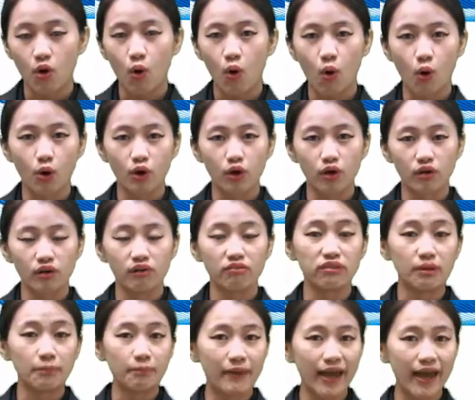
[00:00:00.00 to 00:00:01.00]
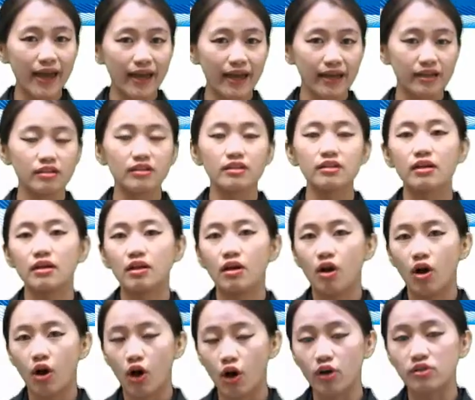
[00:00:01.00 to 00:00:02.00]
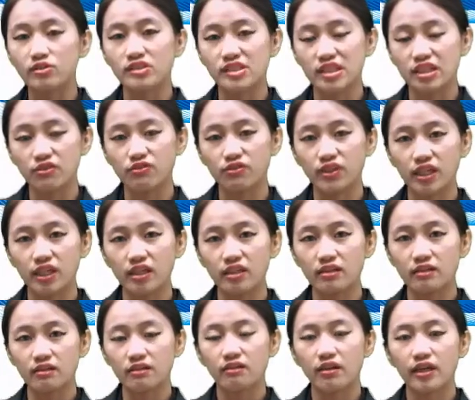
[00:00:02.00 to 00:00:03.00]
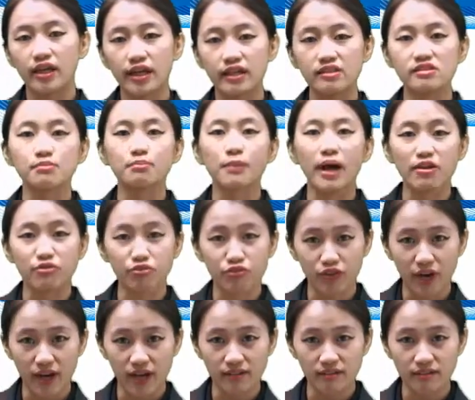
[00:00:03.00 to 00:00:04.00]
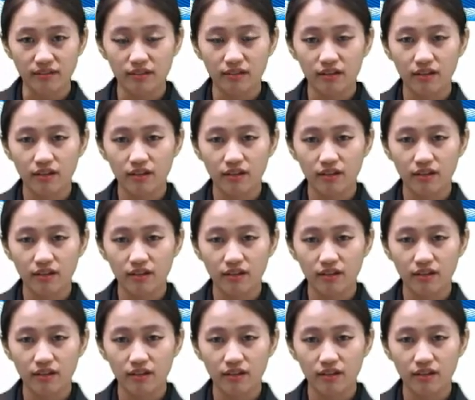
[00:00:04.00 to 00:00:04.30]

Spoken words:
or the man on TV is my friend.